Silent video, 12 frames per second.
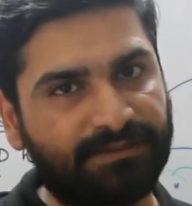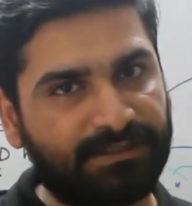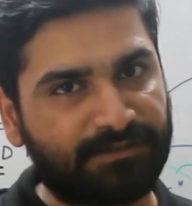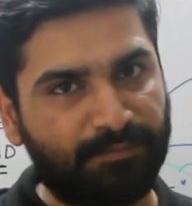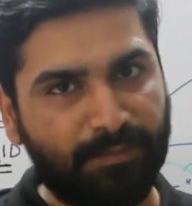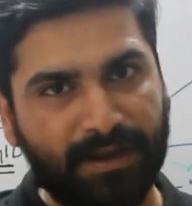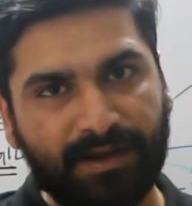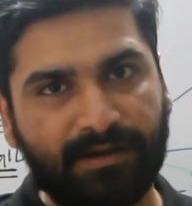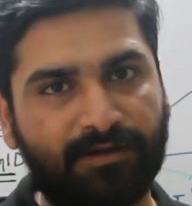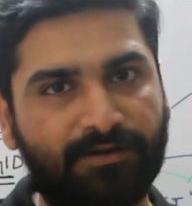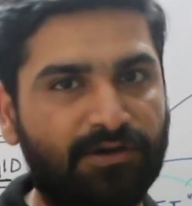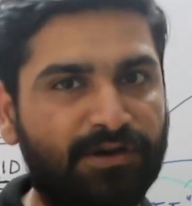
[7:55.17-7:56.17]
which is
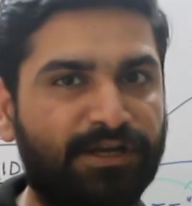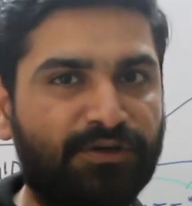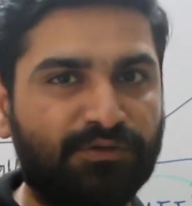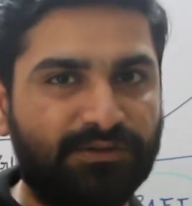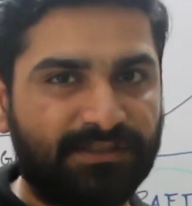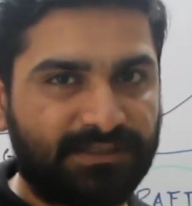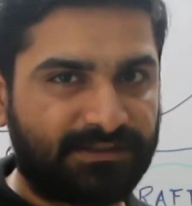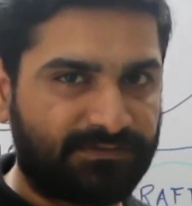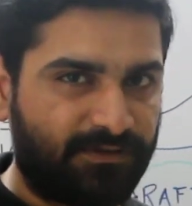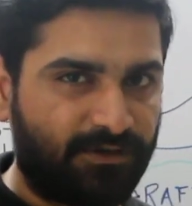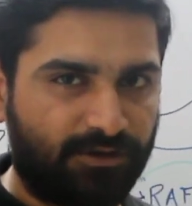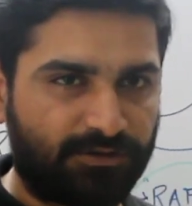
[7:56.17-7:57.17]
made according to
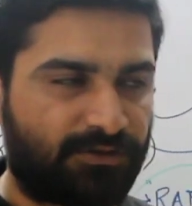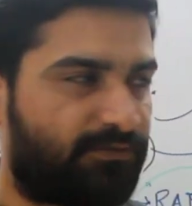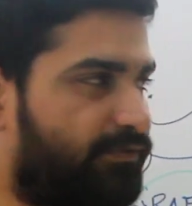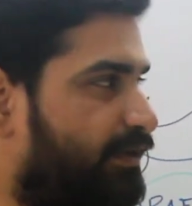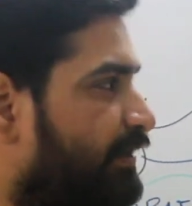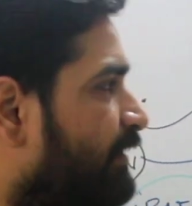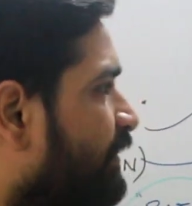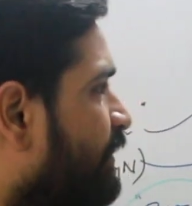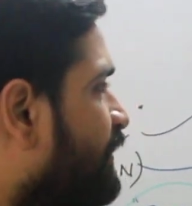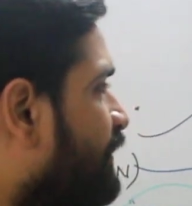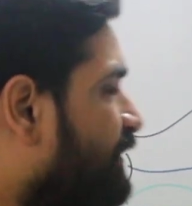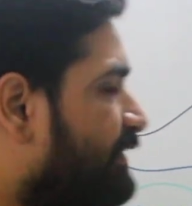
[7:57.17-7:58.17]
this philosophy,
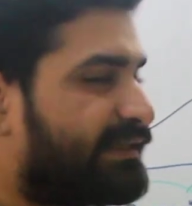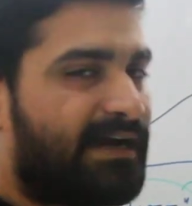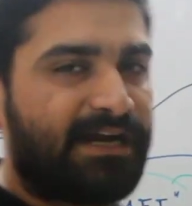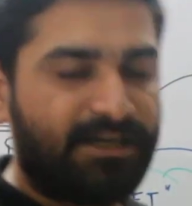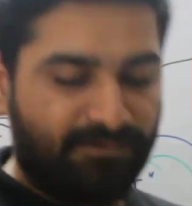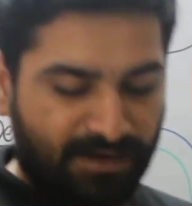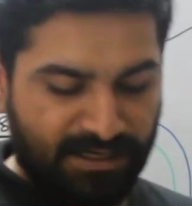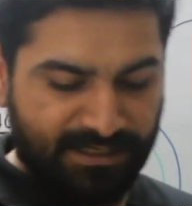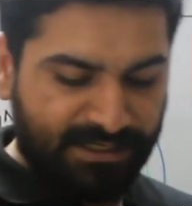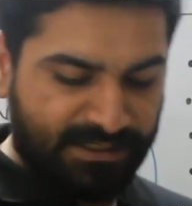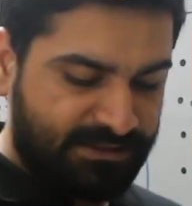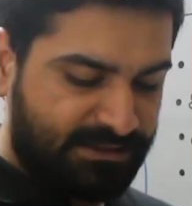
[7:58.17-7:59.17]
the
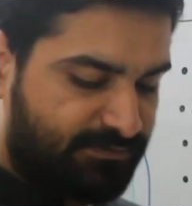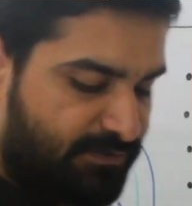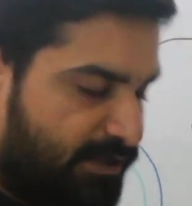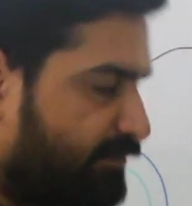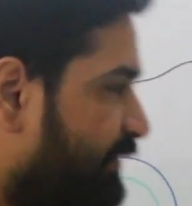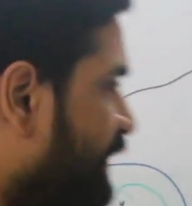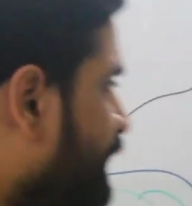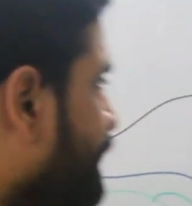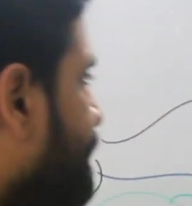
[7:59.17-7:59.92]
advantages will be